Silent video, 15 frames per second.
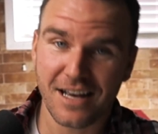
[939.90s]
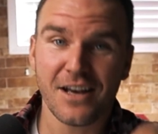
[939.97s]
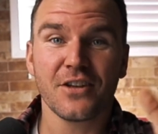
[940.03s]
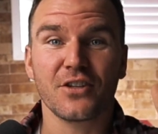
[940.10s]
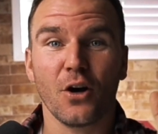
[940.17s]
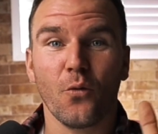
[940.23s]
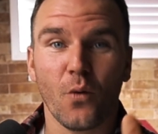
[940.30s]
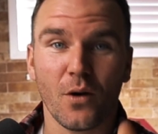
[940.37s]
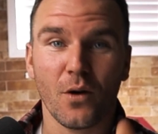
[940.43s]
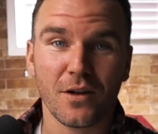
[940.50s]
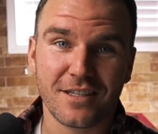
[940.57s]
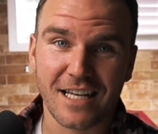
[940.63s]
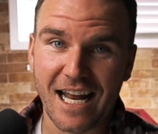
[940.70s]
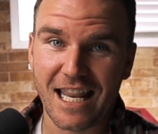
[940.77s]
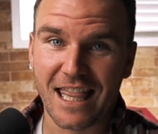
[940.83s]
So once
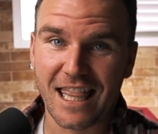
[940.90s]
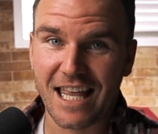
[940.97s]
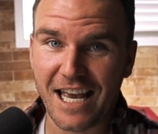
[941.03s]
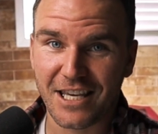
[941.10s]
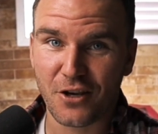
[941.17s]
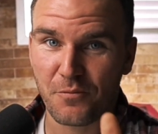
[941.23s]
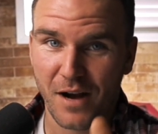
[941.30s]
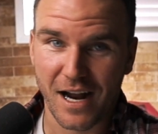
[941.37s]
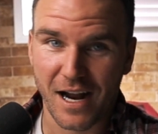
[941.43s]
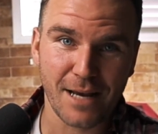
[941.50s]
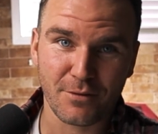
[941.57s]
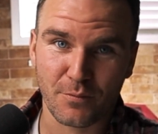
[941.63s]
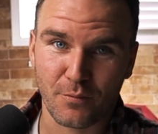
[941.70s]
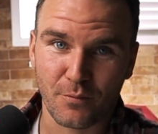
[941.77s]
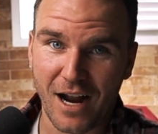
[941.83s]
again, thank you. My name
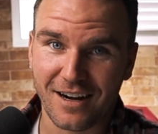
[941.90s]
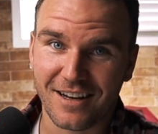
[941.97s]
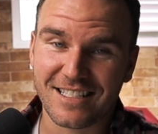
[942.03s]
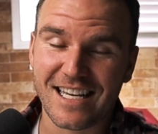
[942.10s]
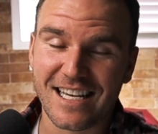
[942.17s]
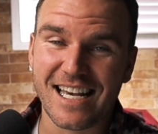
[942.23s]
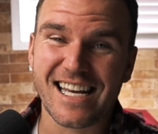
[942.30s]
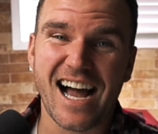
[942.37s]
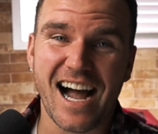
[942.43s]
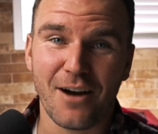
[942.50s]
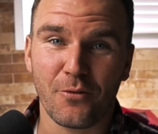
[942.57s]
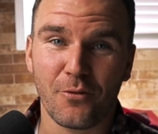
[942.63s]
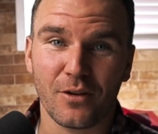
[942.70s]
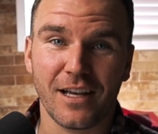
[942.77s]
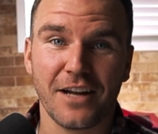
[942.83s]
is Brad Hussey, and I
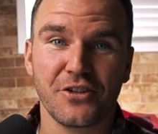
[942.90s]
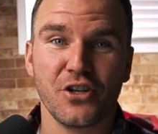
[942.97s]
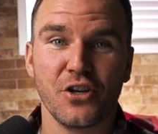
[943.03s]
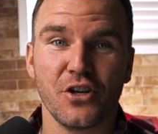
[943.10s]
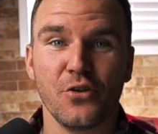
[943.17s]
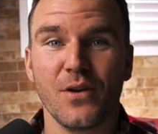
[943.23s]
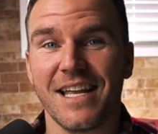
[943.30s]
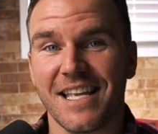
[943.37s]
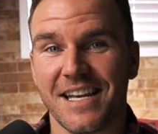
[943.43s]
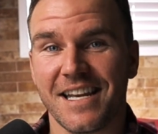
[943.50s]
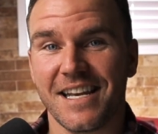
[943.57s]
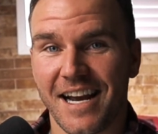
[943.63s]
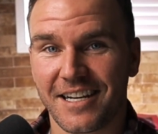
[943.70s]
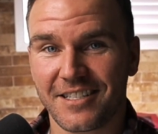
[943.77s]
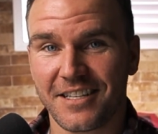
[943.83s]
will catch you in the
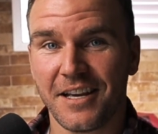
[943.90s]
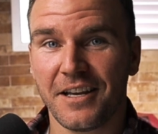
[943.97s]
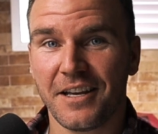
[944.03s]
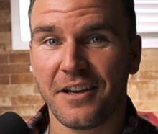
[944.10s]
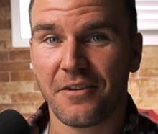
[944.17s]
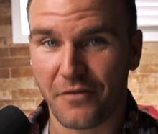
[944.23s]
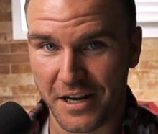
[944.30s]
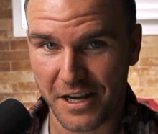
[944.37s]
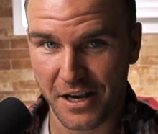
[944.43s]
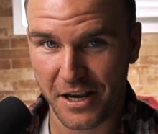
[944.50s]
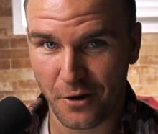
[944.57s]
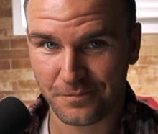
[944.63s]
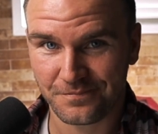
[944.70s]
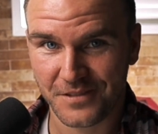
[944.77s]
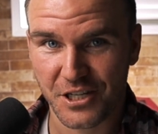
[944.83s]
next video.
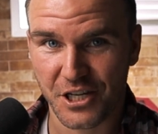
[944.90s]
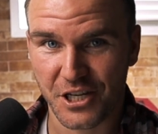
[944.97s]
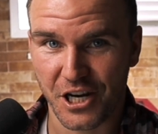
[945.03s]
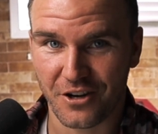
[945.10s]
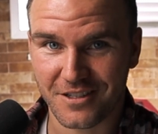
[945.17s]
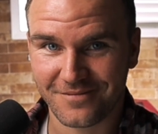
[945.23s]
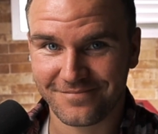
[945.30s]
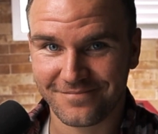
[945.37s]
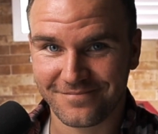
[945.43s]
Cheers.